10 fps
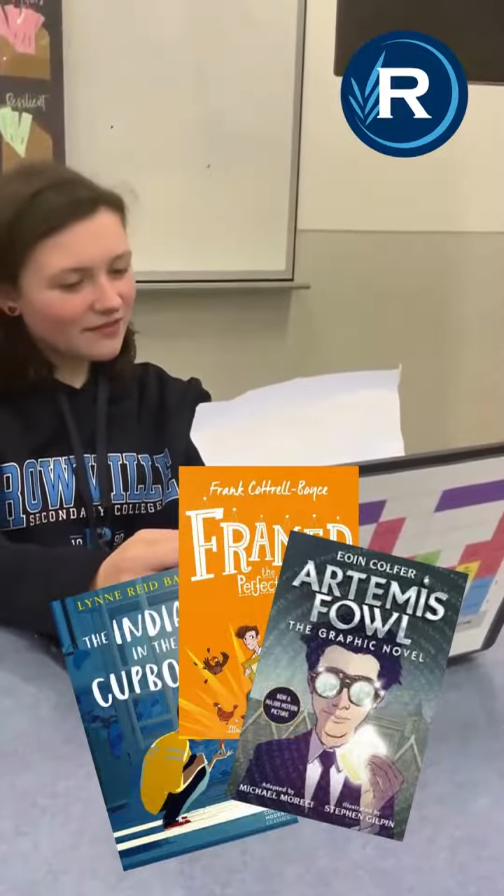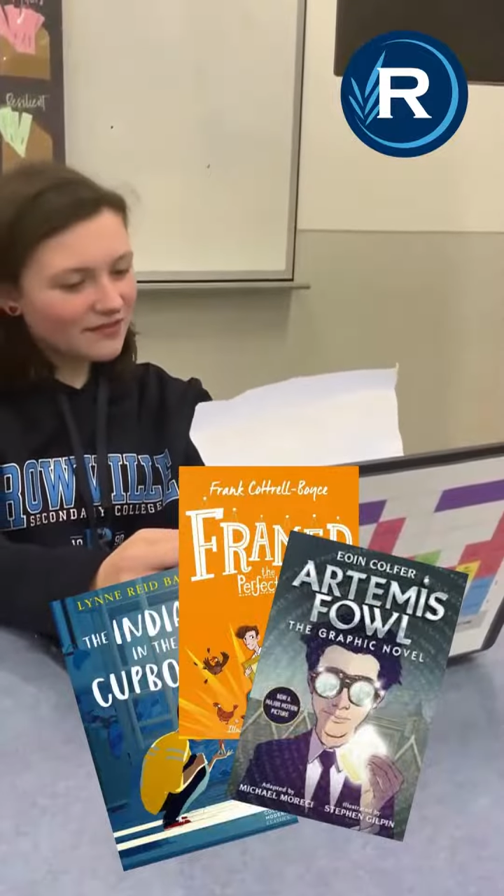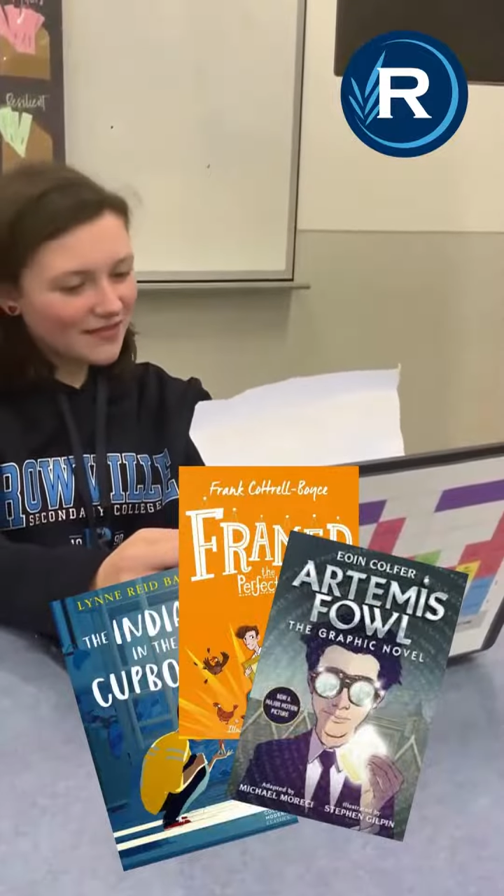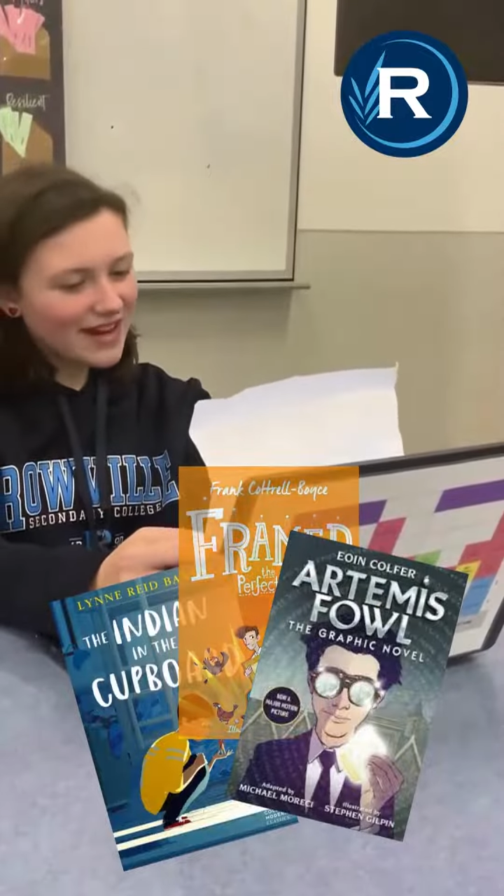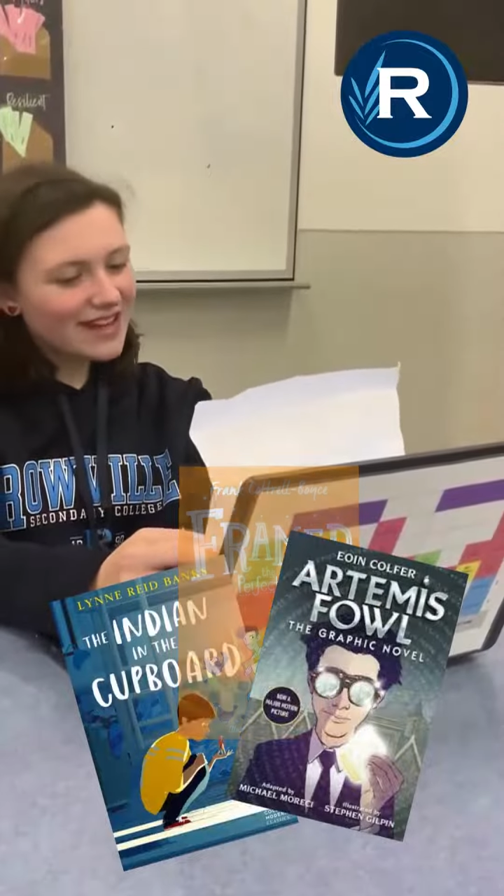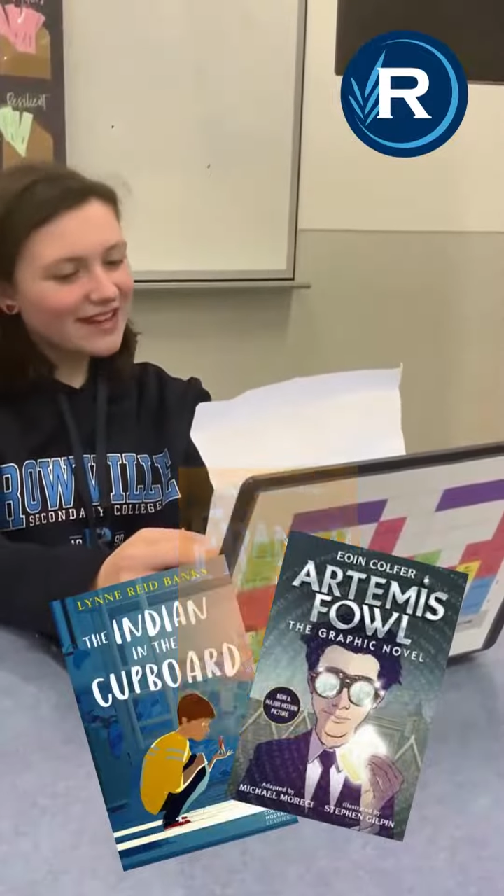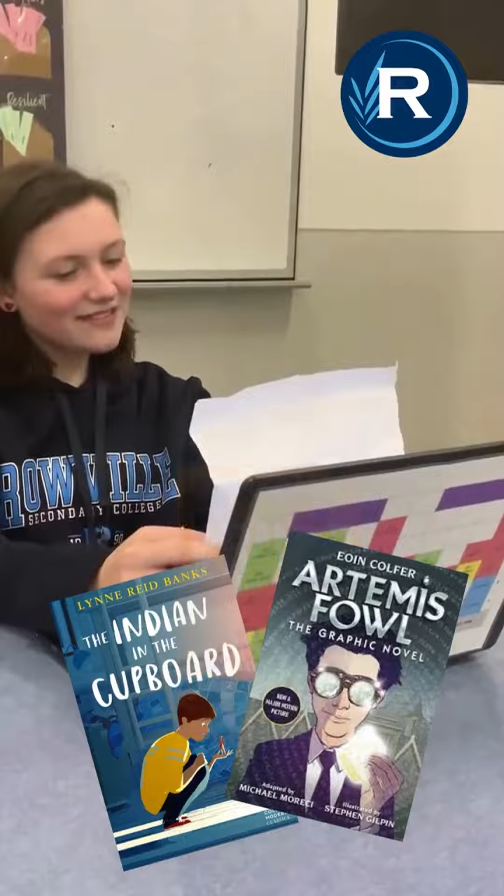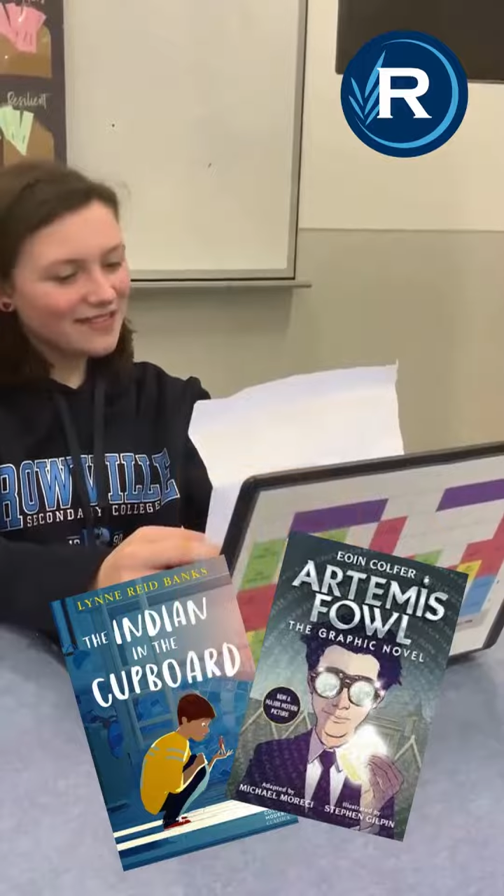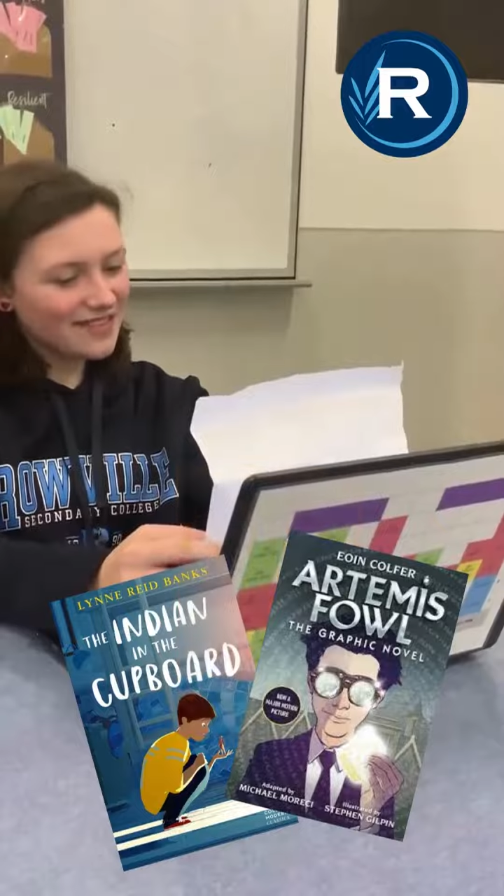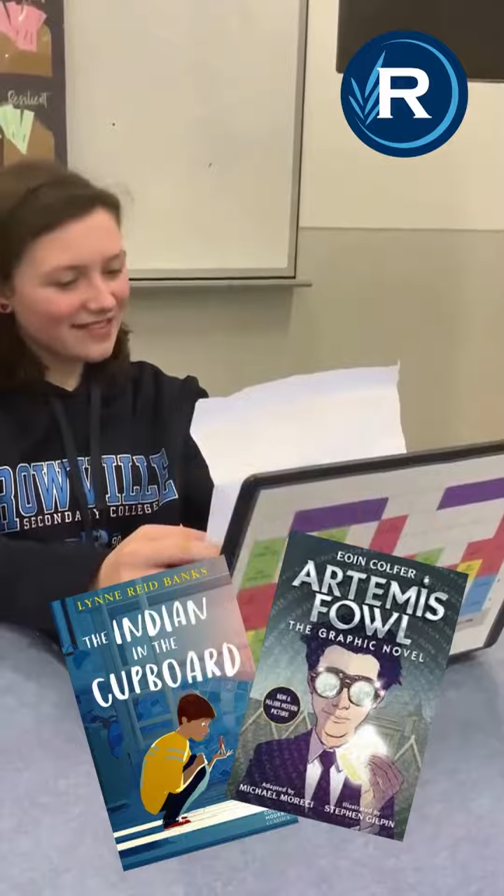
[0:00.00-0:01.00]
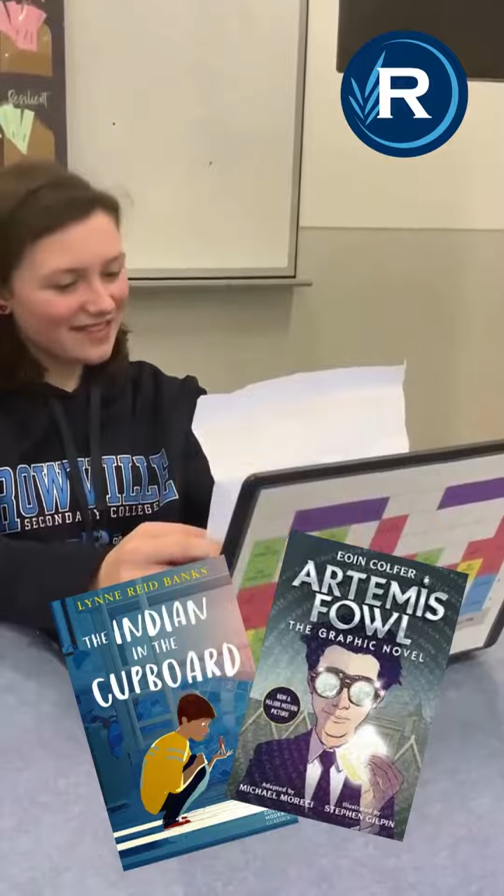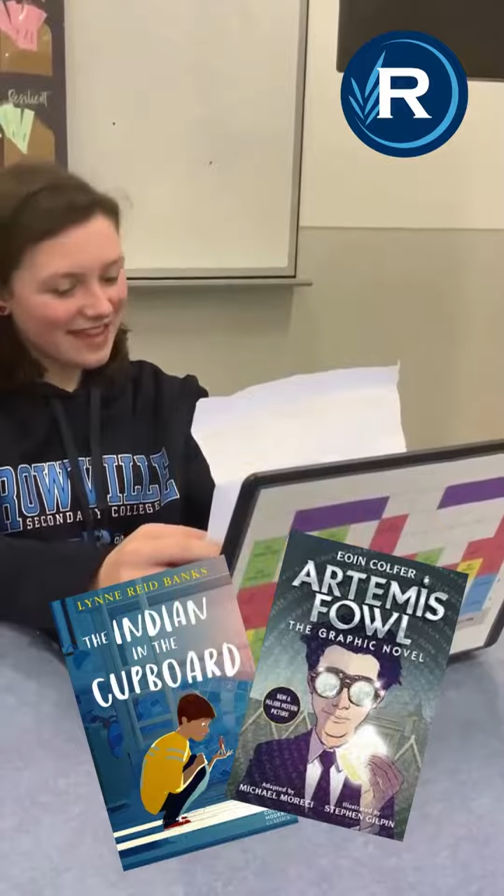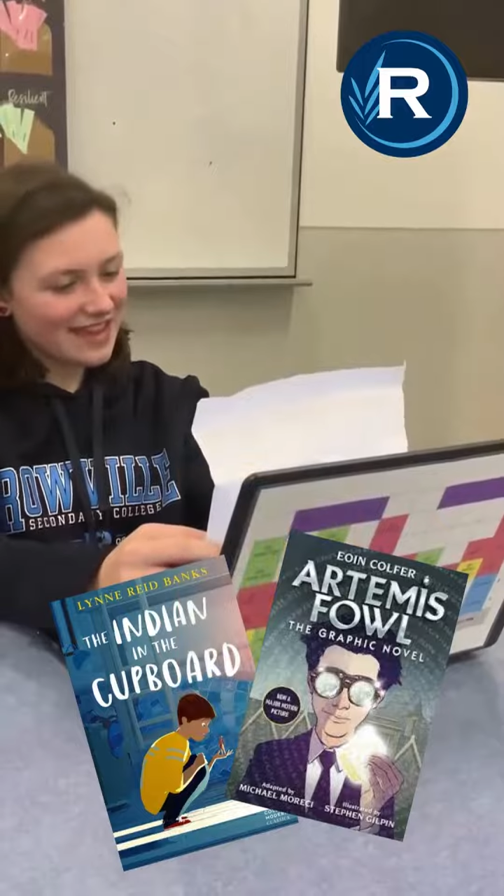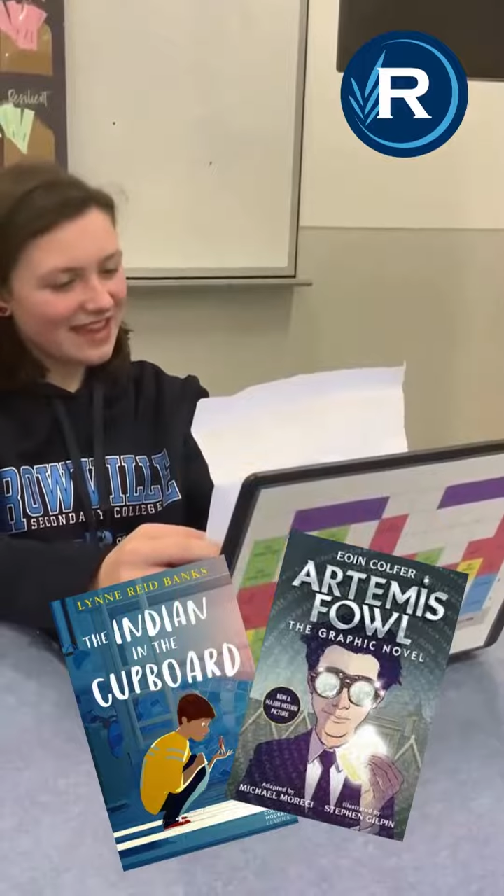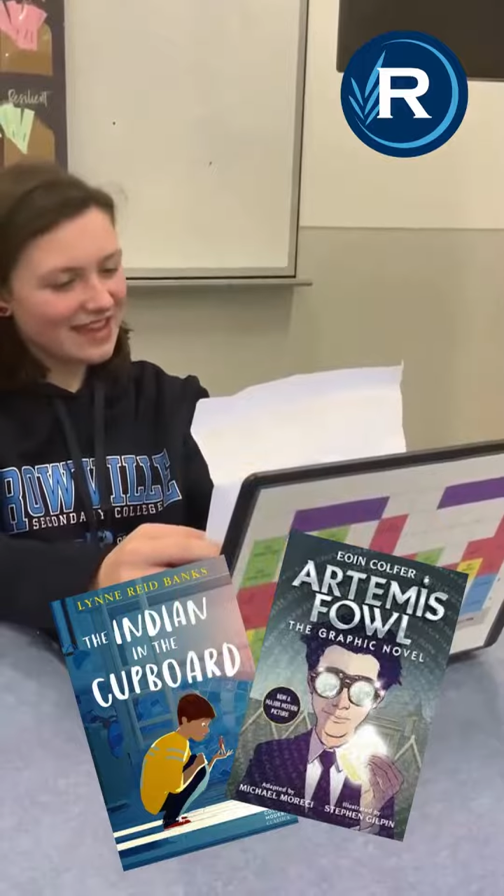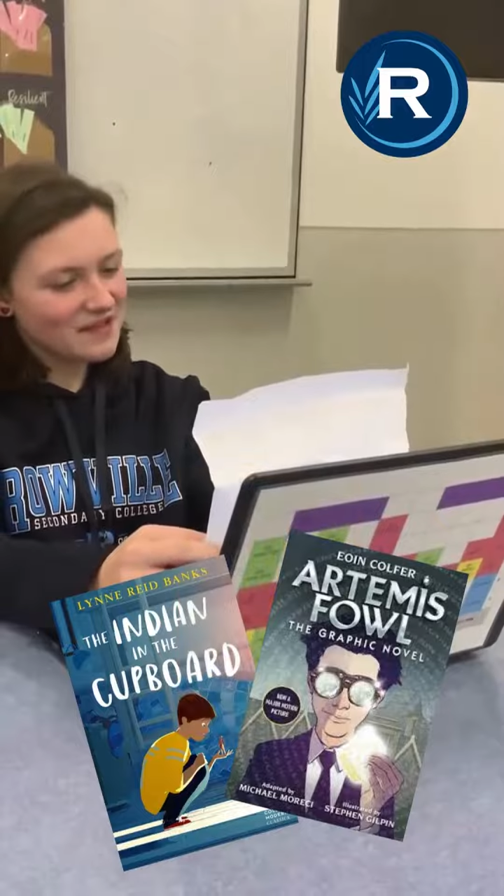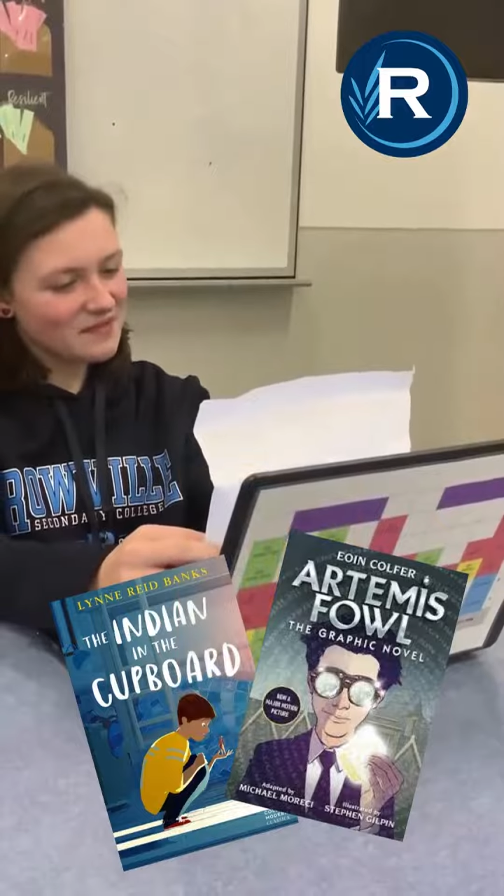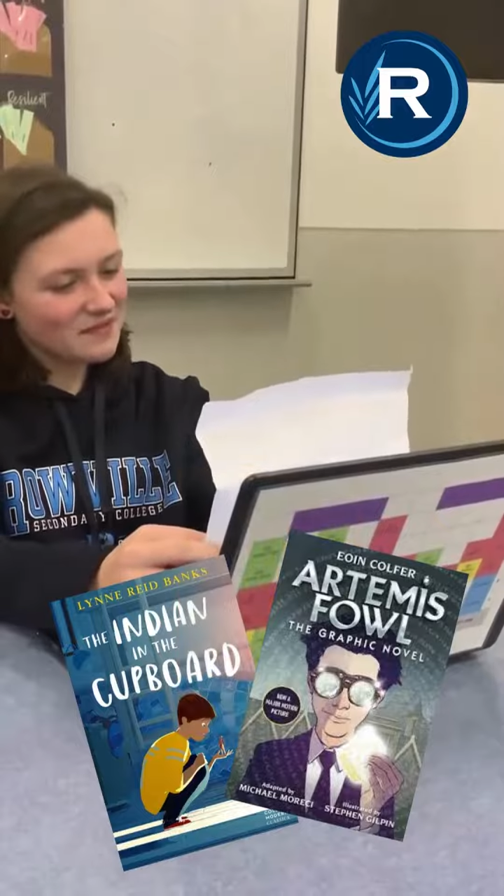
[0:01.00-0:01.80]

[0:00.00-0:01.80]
ready for thinking.